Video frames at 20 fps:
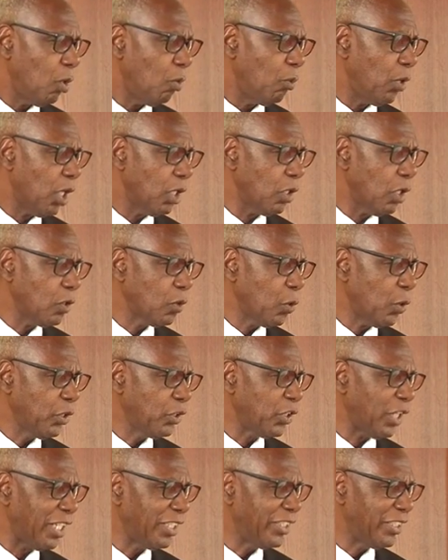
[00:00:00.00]
We are not going
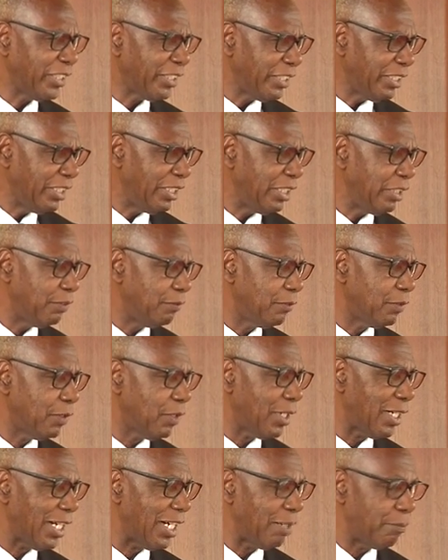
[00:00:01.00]
to
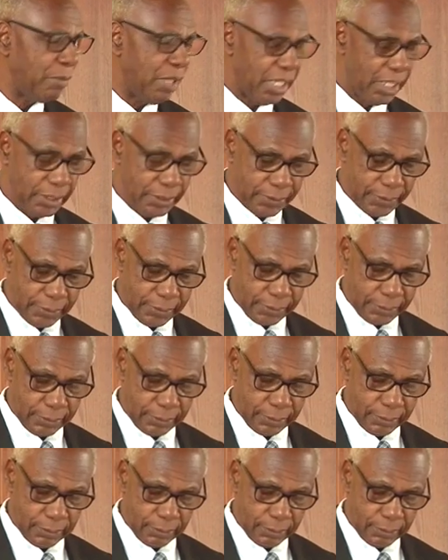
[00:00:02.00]
achieve our best.